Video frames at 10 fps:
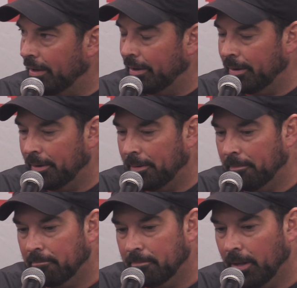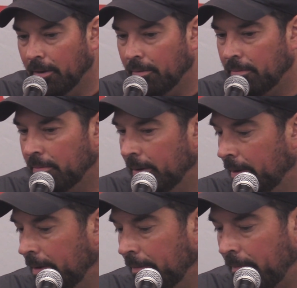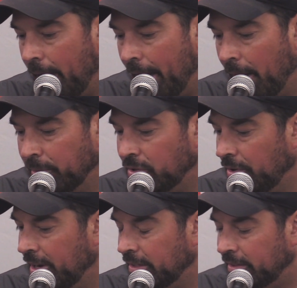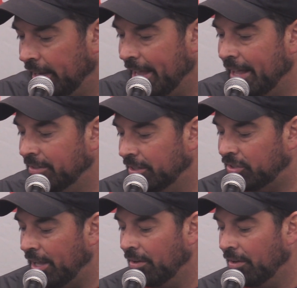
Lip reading: at an opportunity to say,